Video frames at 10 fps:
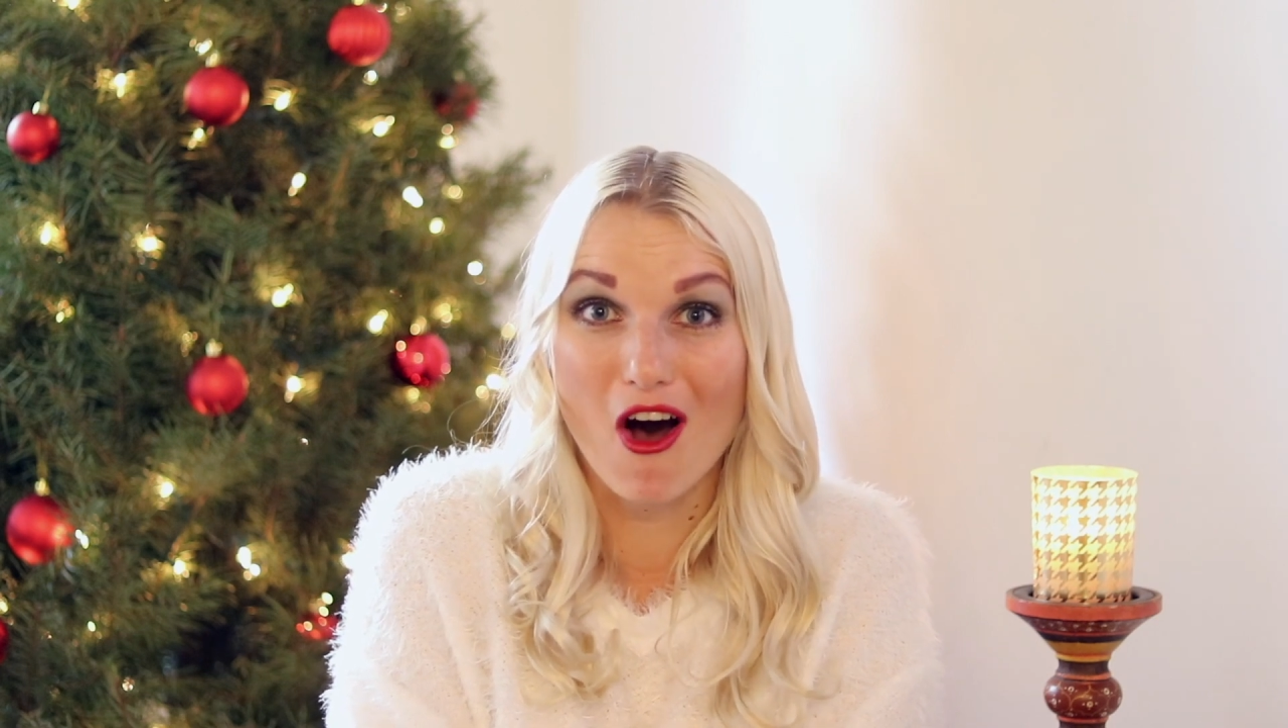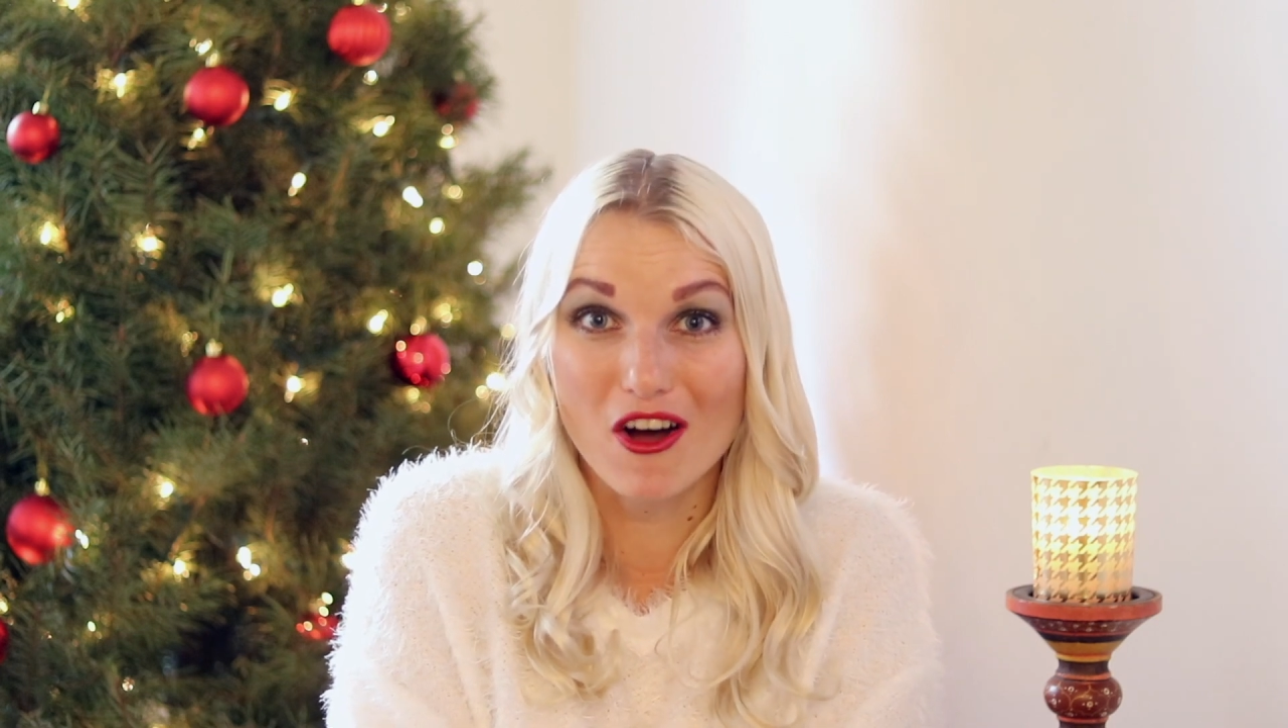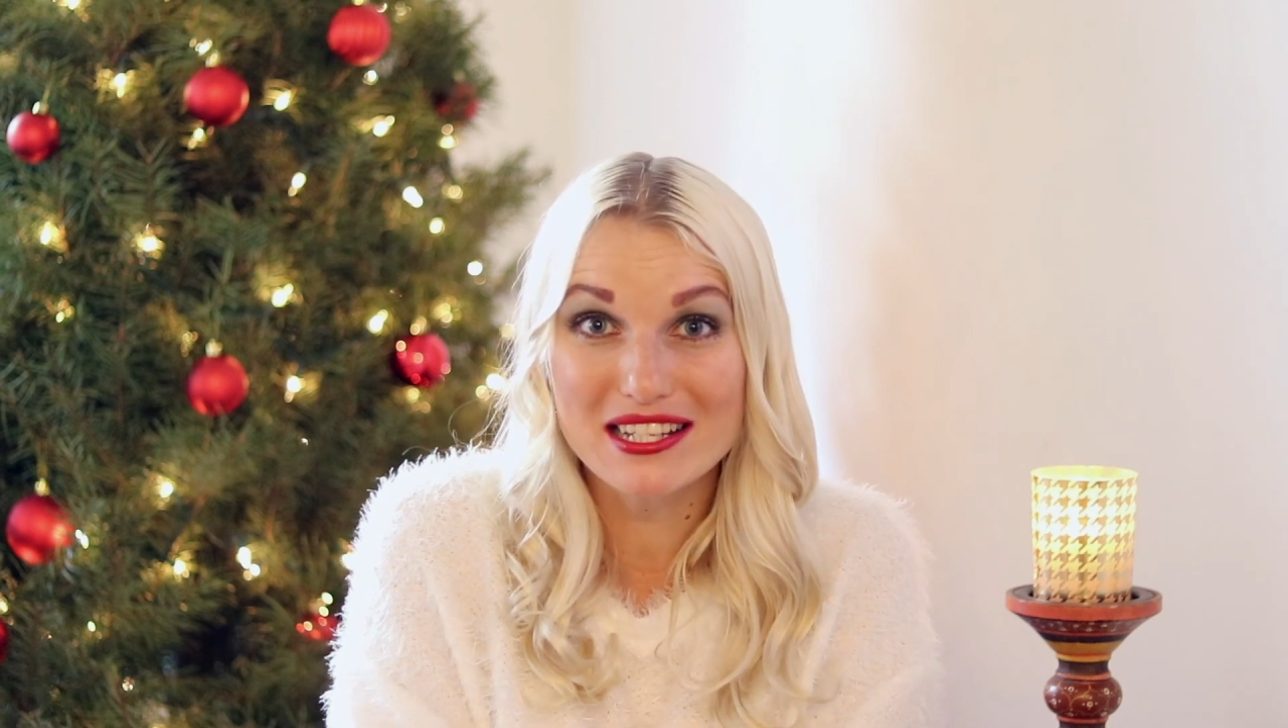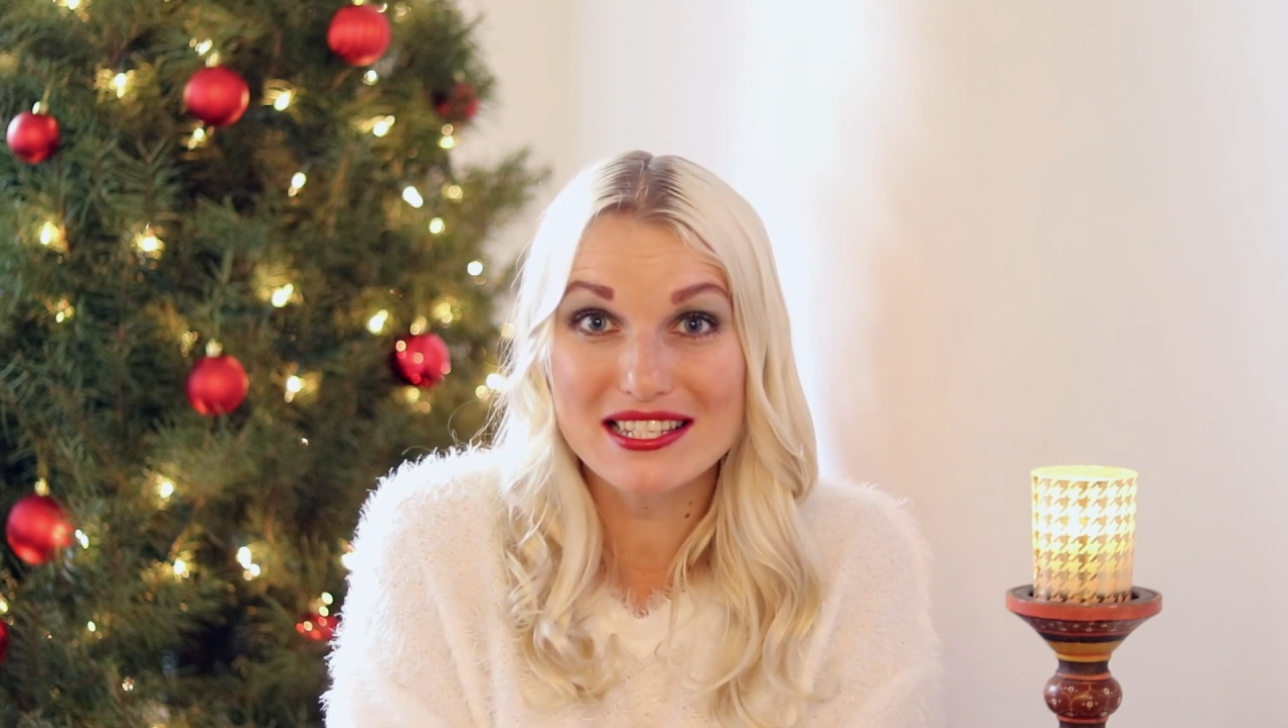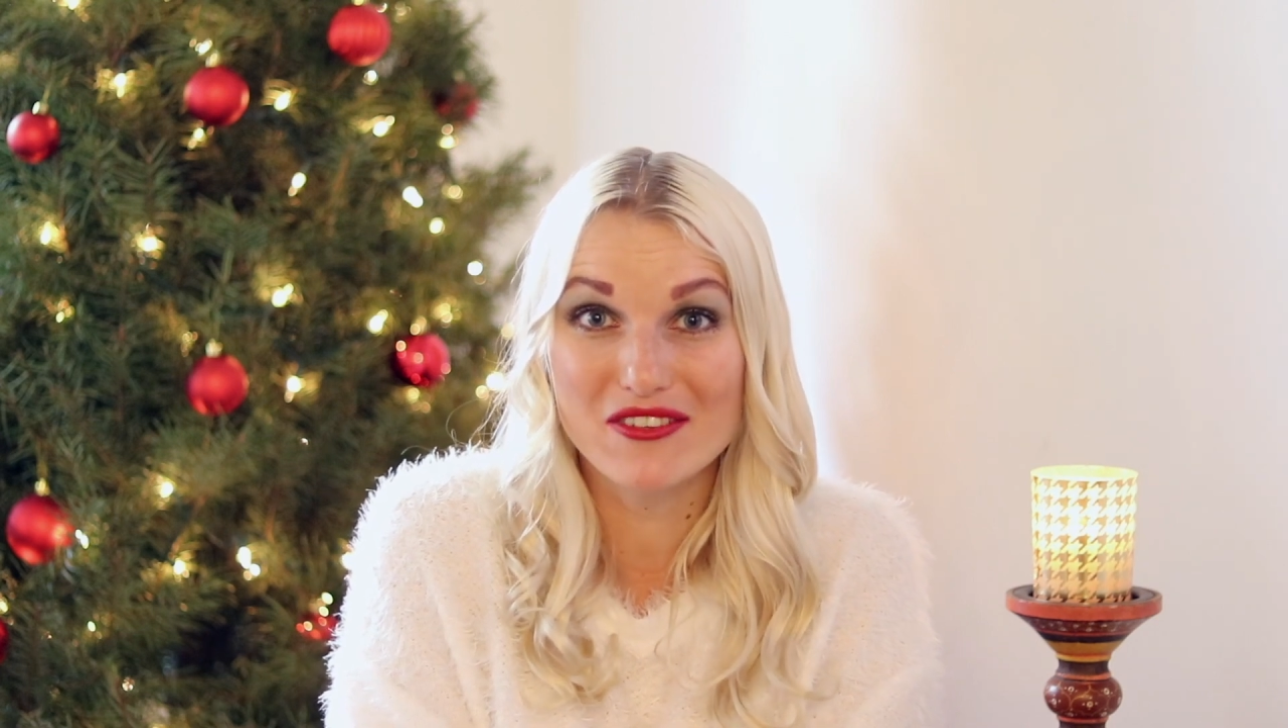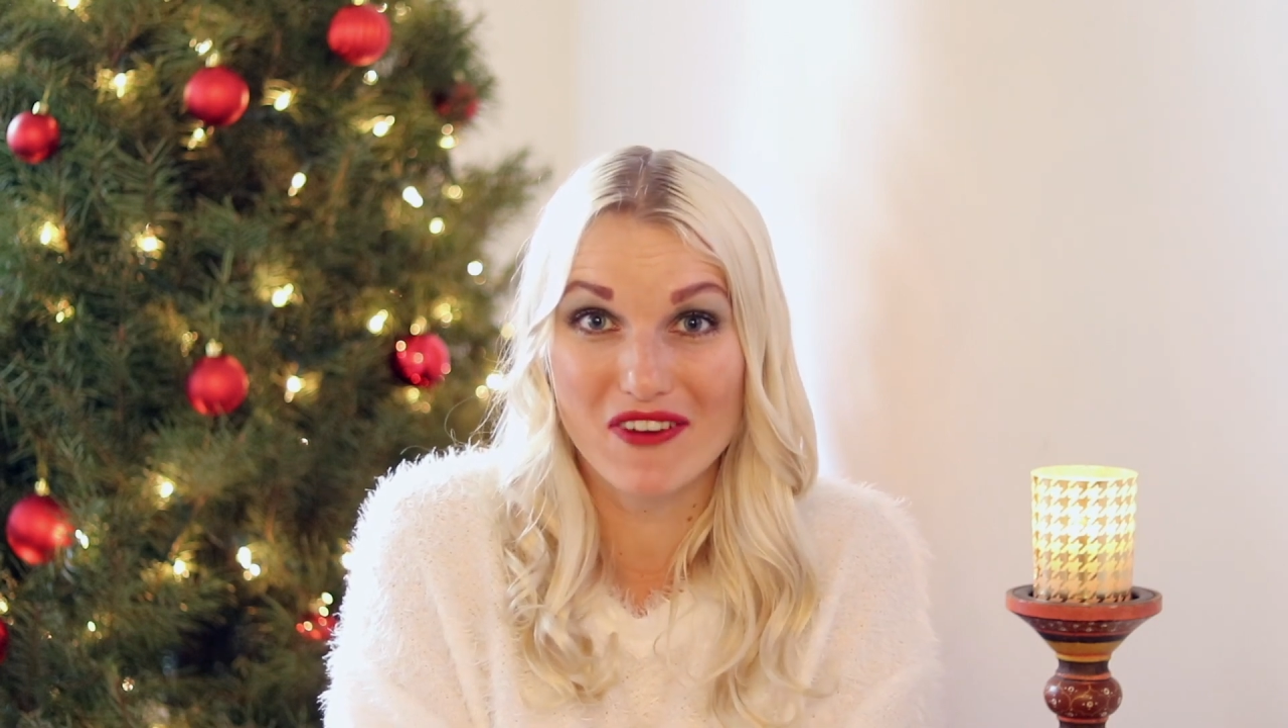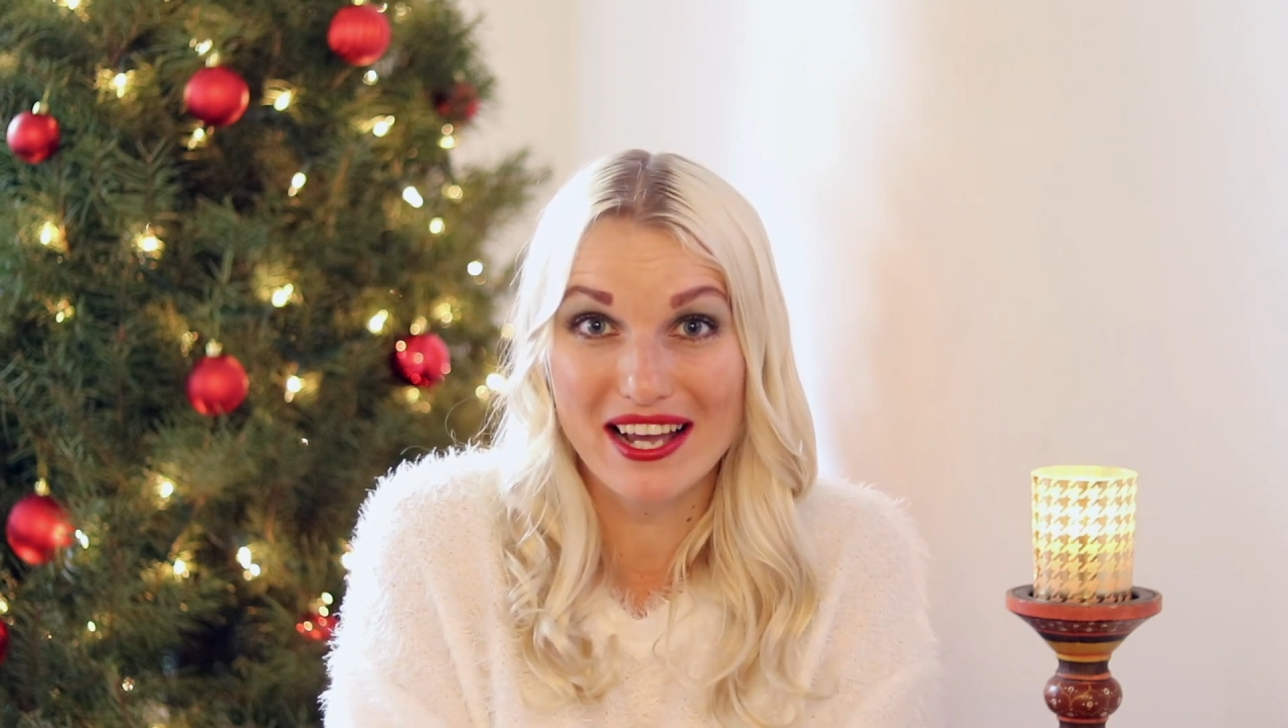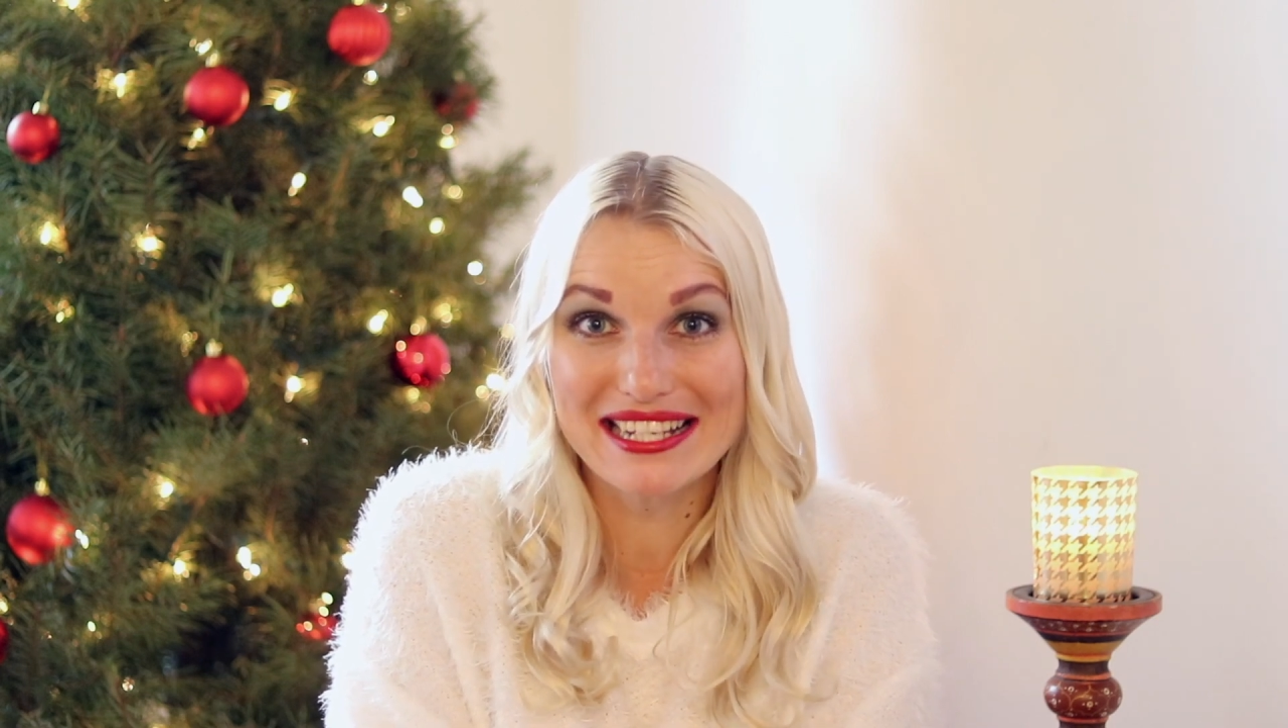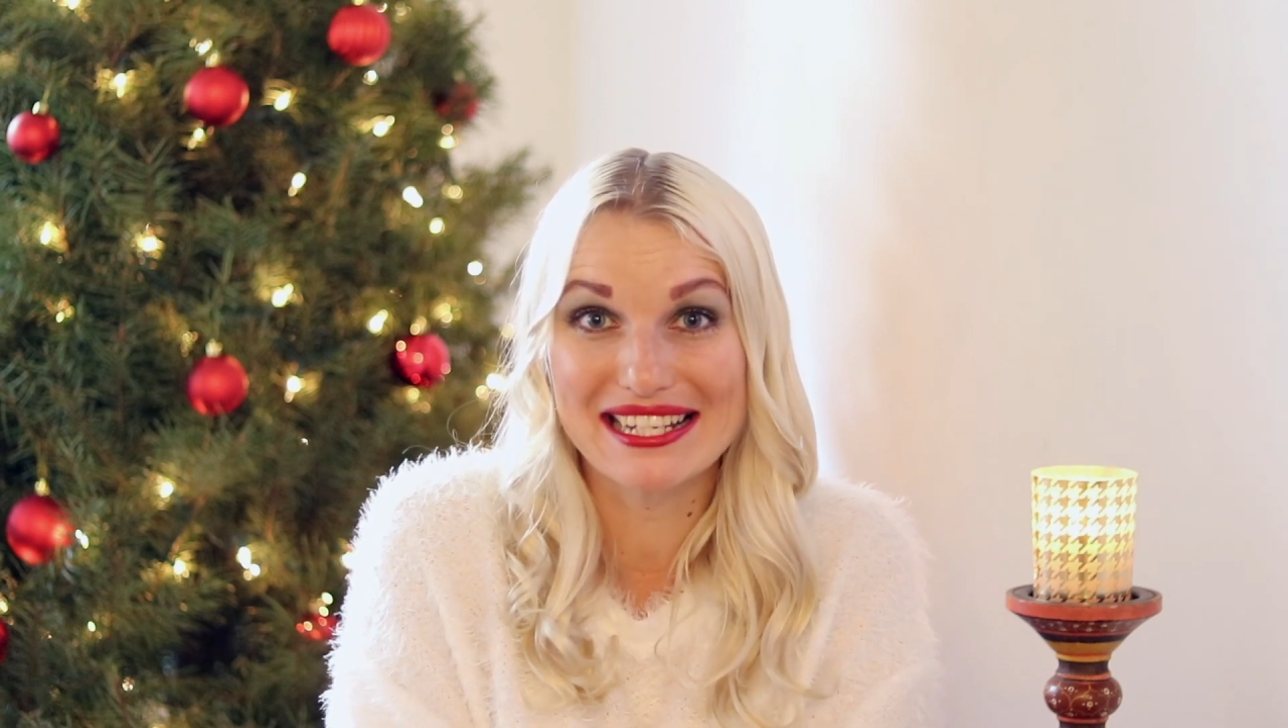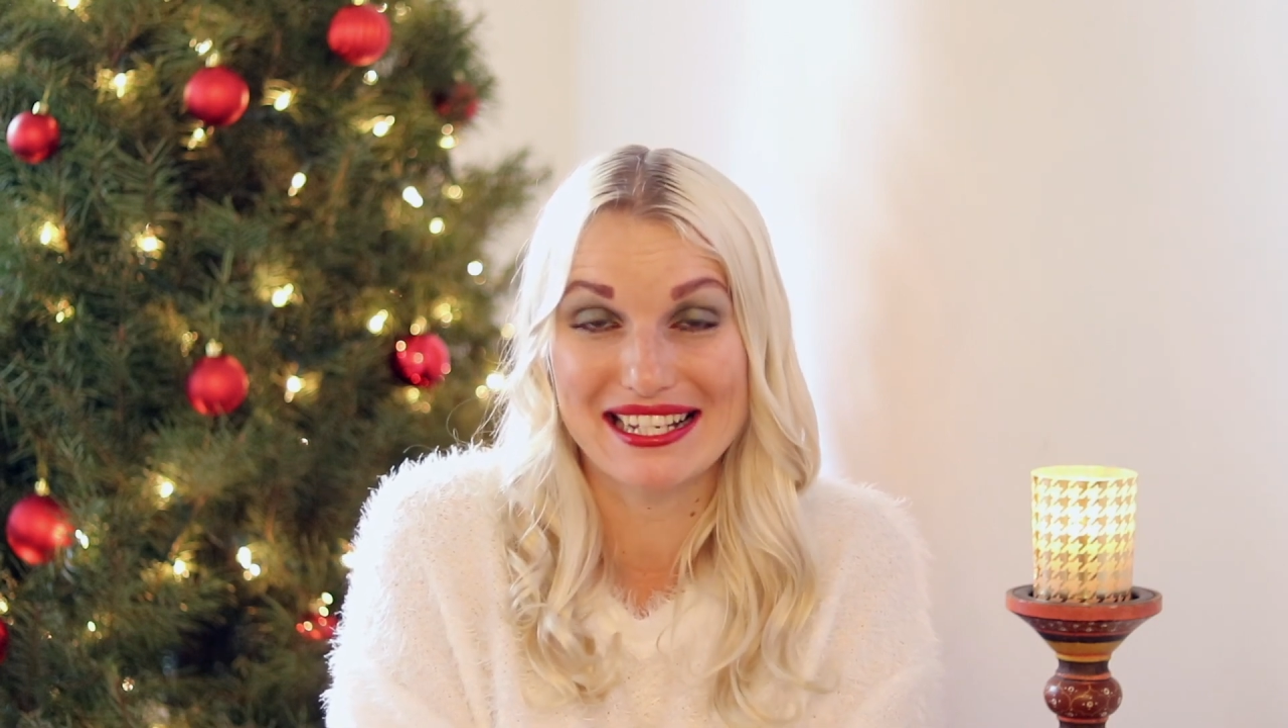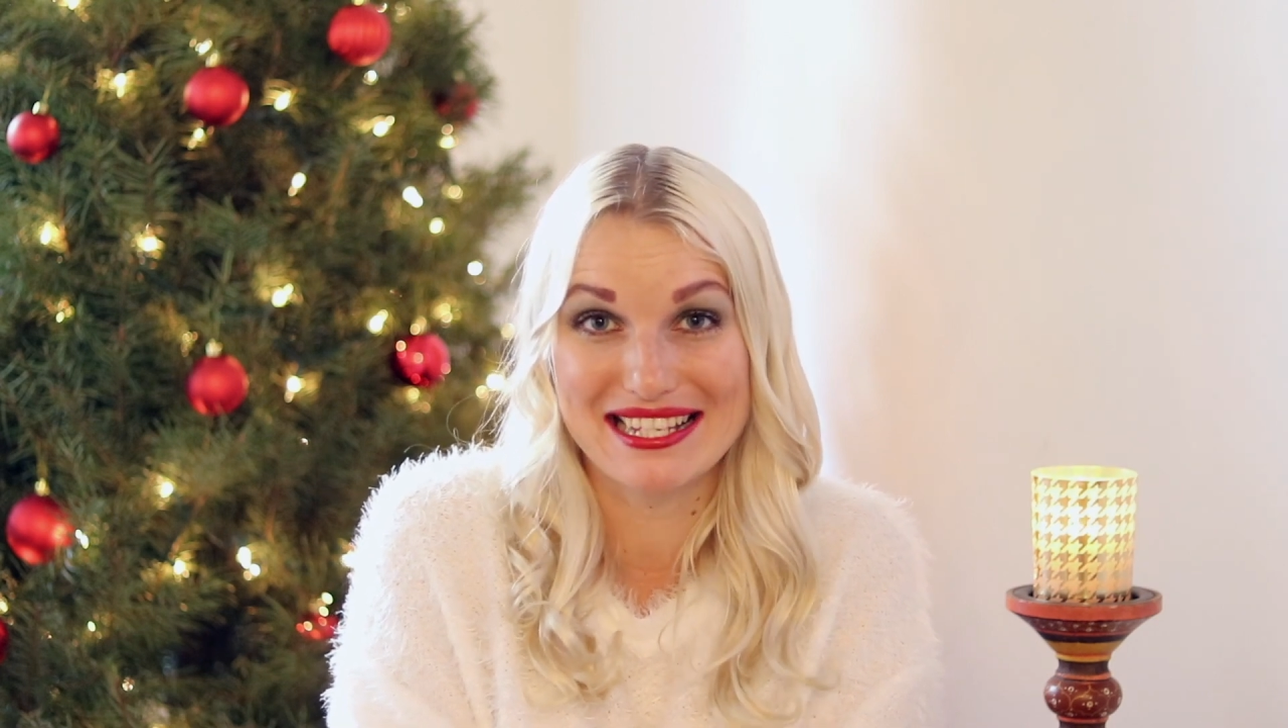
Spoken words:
undivided